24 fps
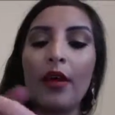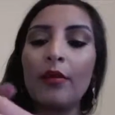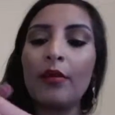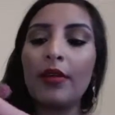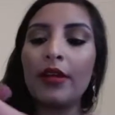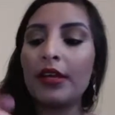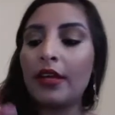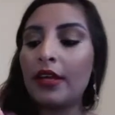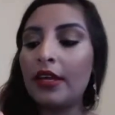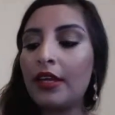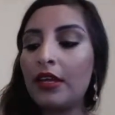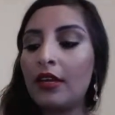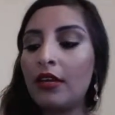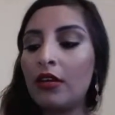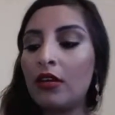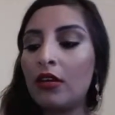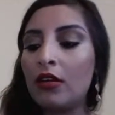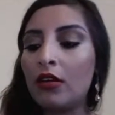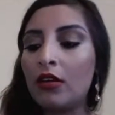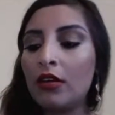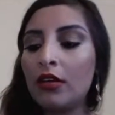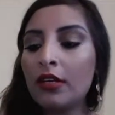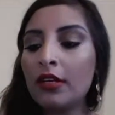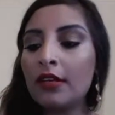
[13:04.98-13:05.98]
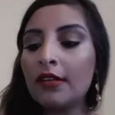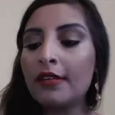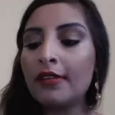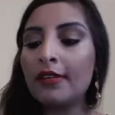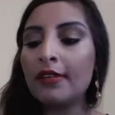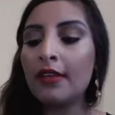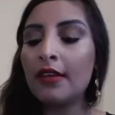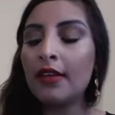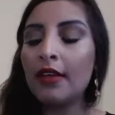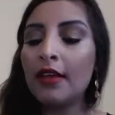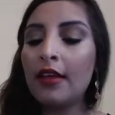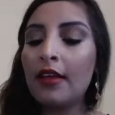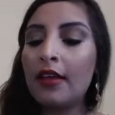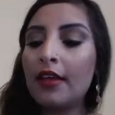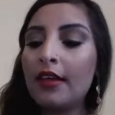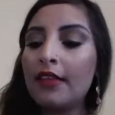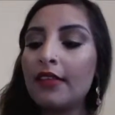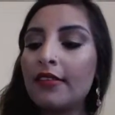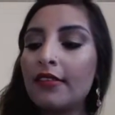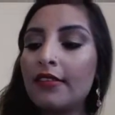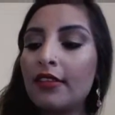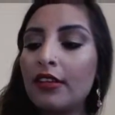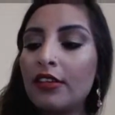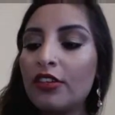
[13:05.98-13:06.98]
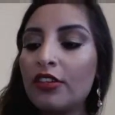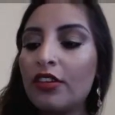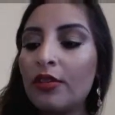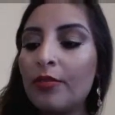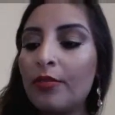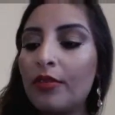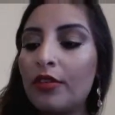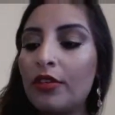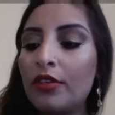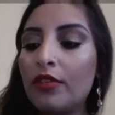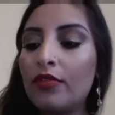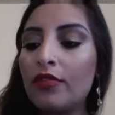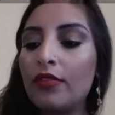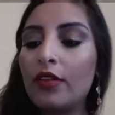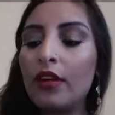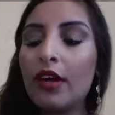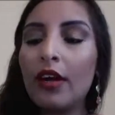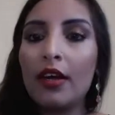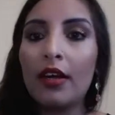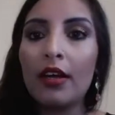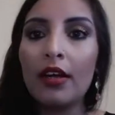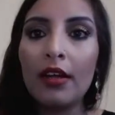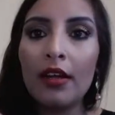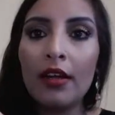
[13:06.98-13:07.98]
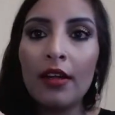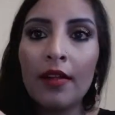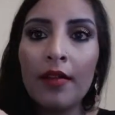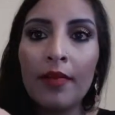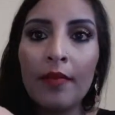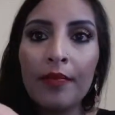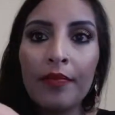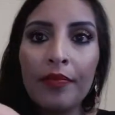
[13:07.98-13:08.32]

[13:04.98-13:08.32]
how it looks. It's such a beautiful color.